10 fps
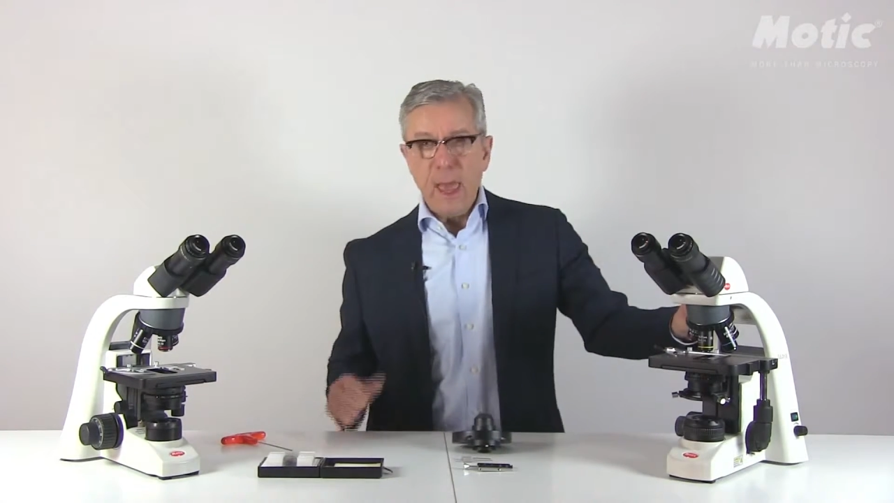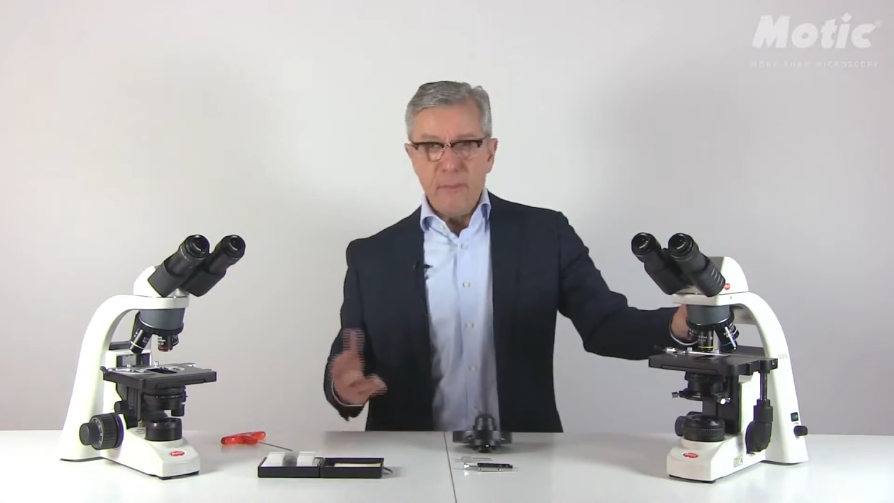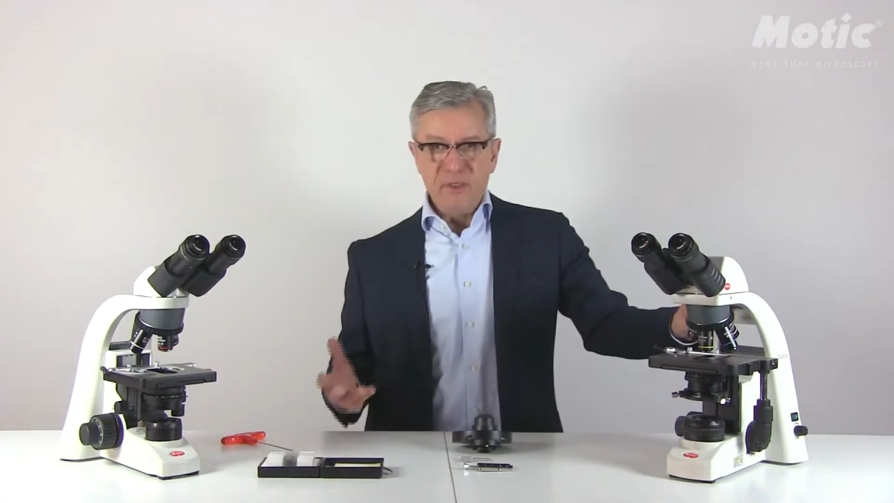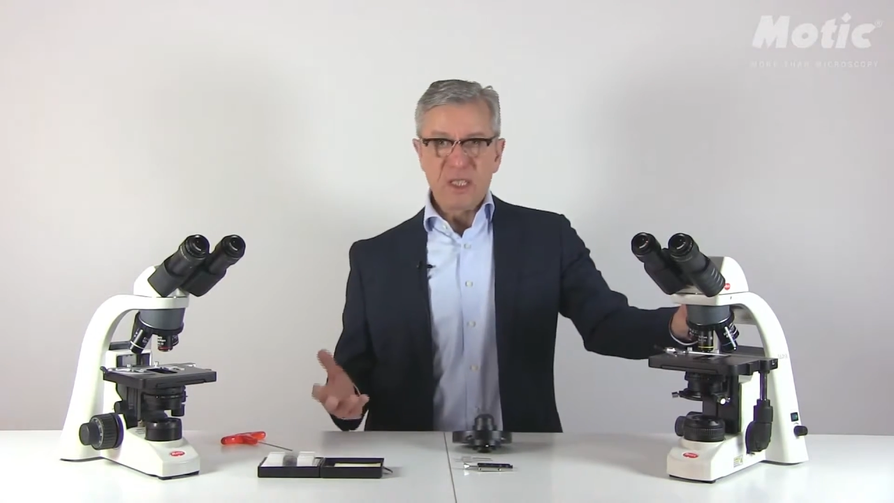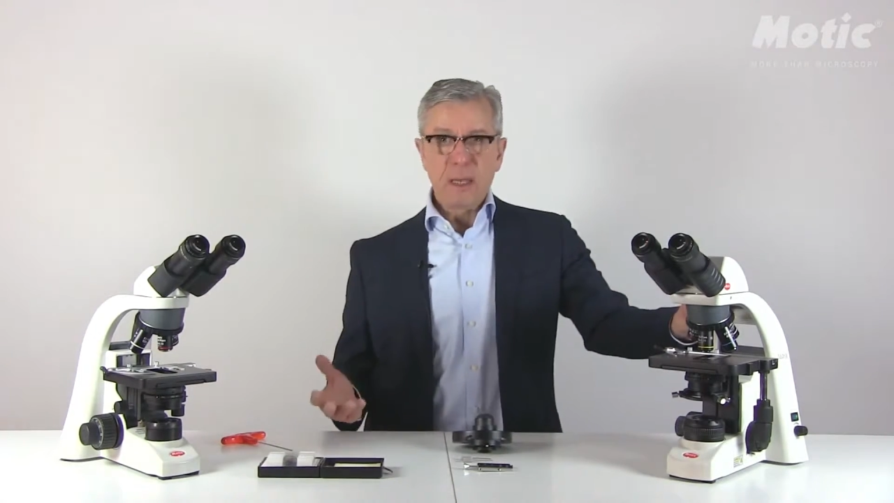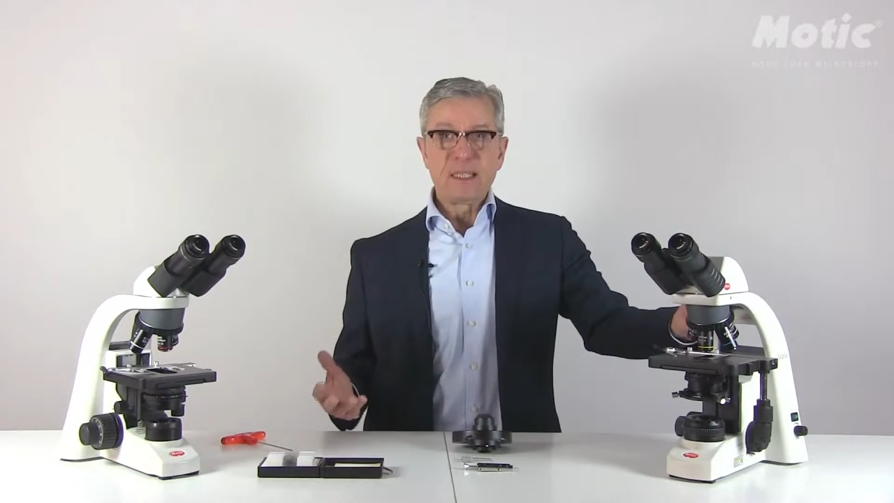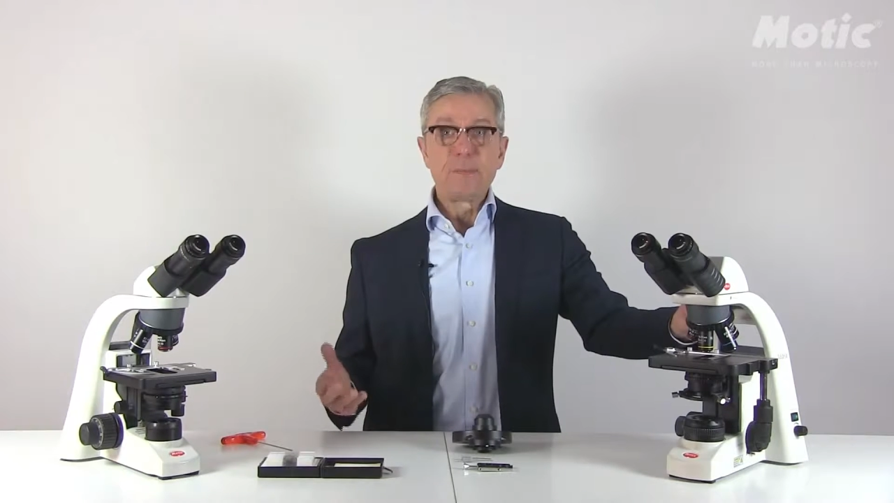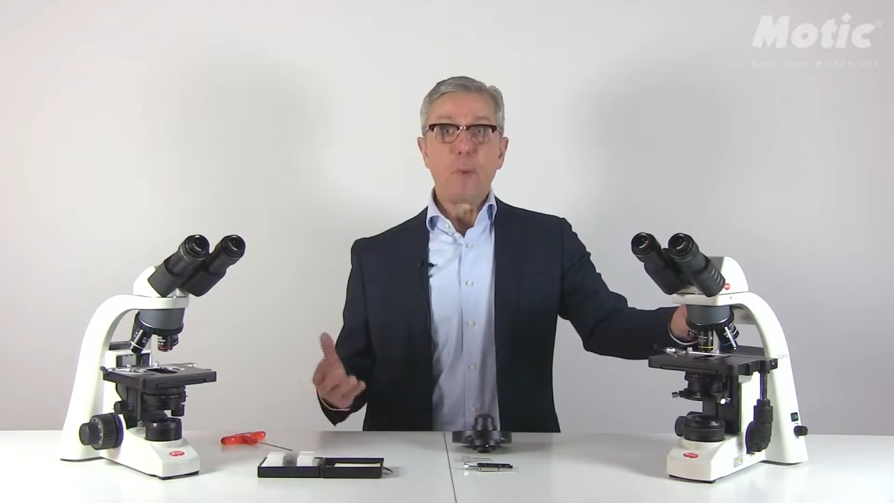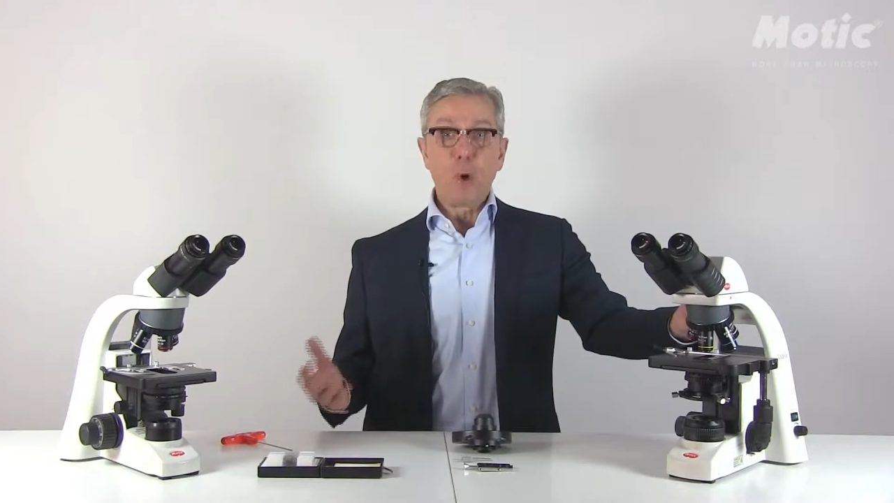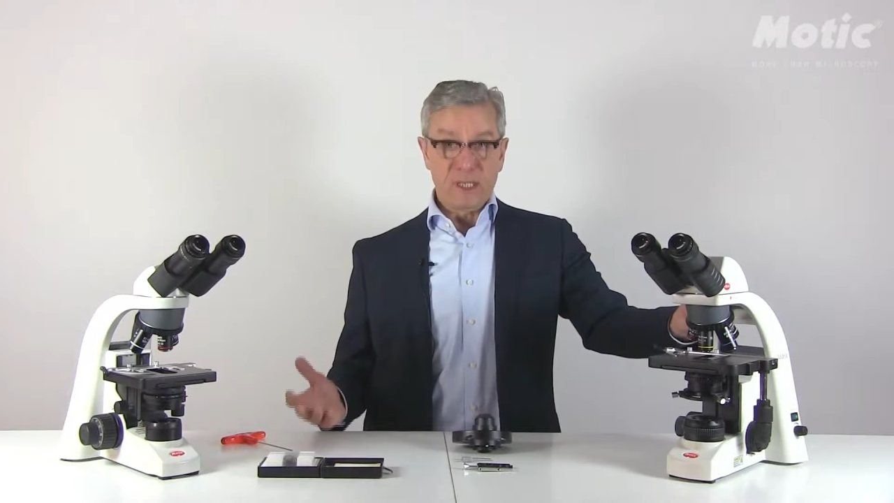emphasize
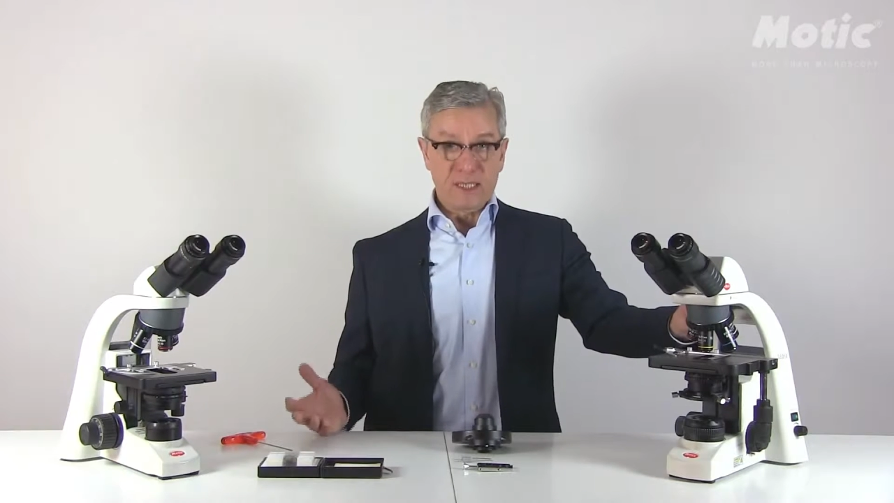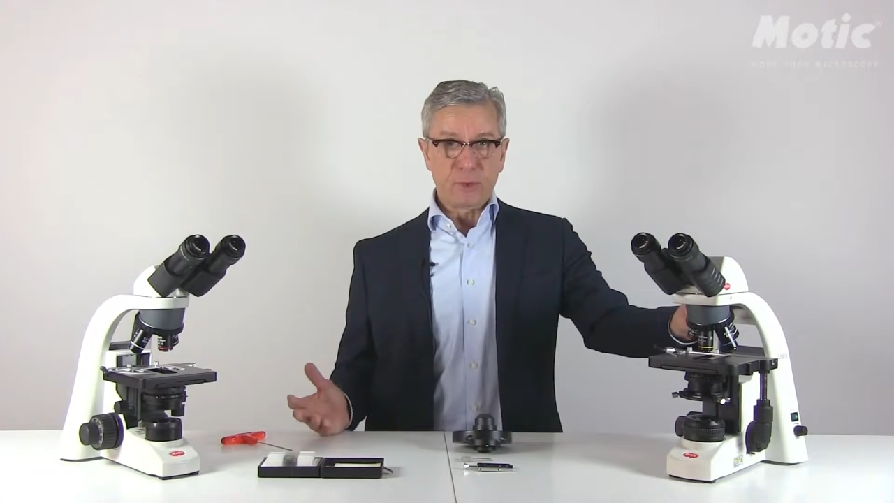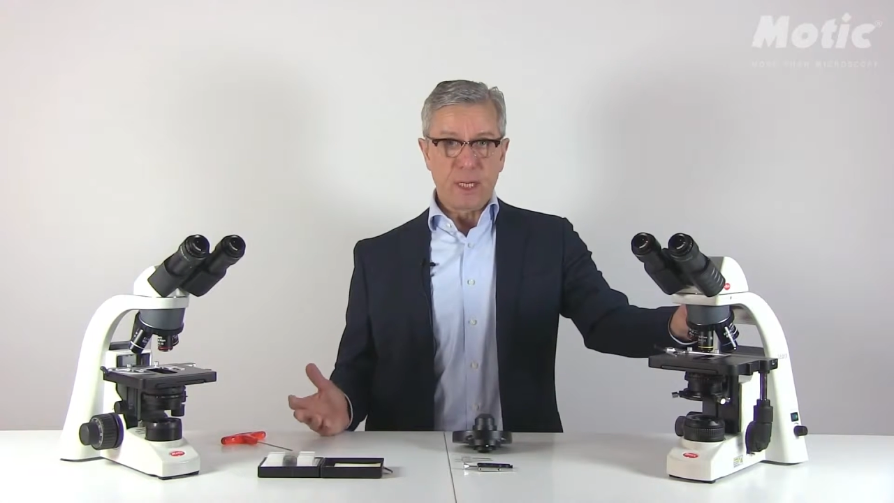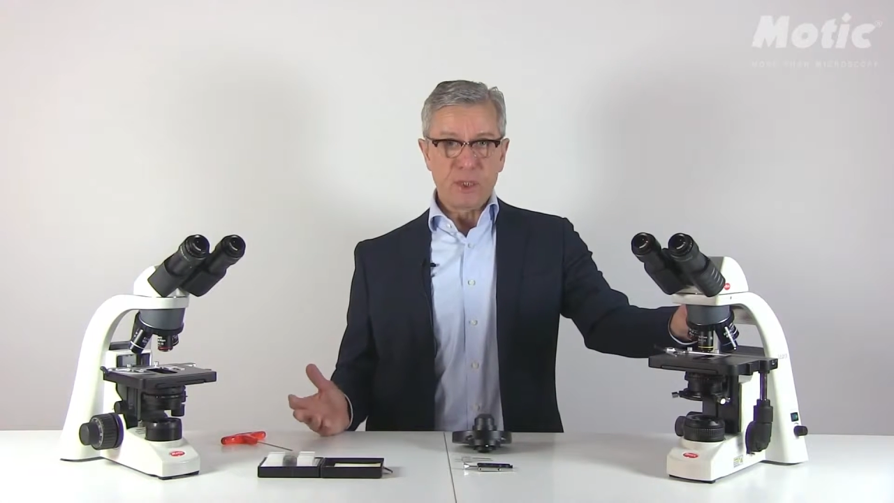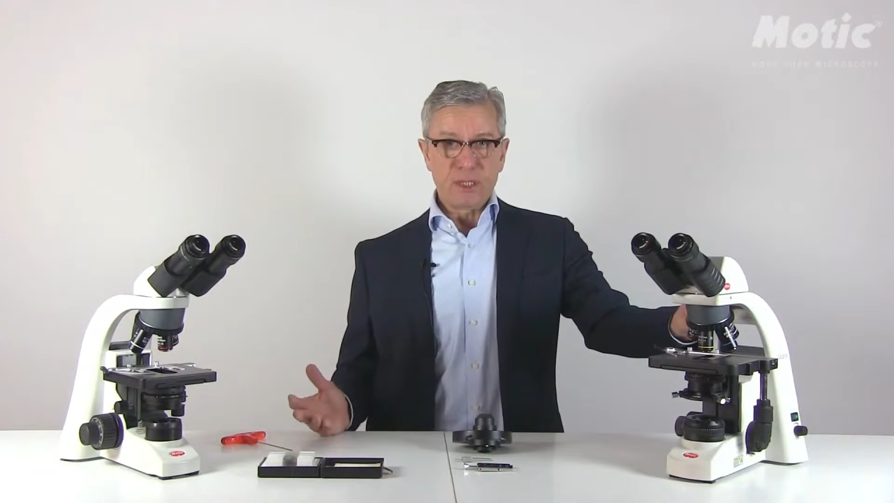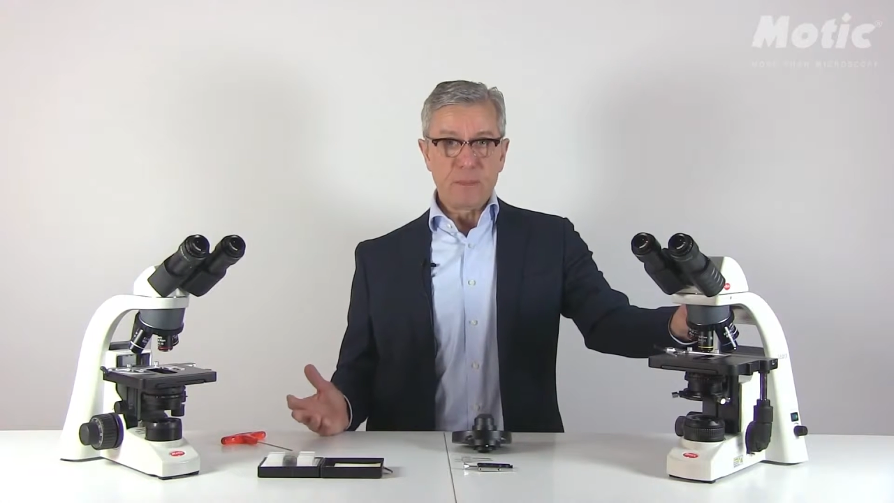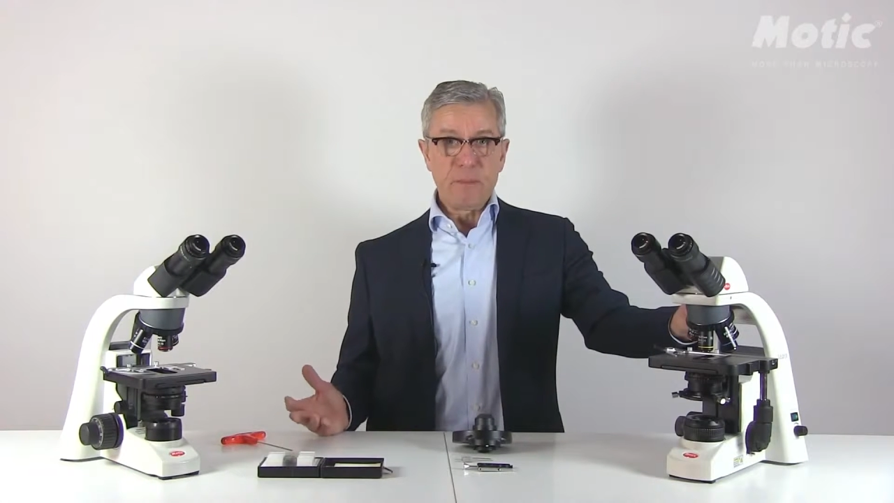border structures,